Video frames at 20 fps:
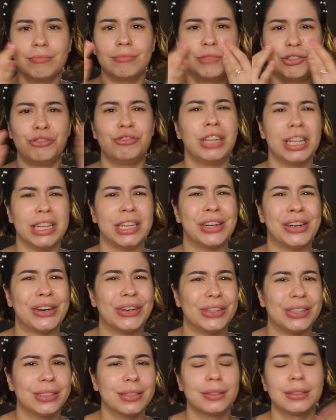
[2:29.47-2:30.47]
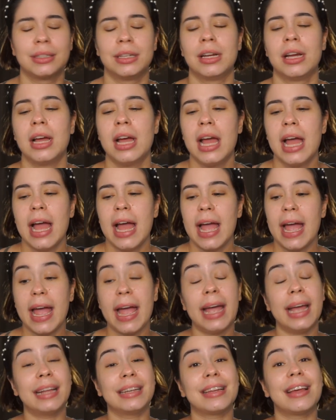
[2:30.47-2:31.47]
really hard.
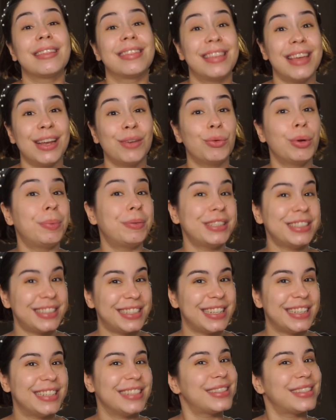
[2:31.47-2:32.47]
And then we proceed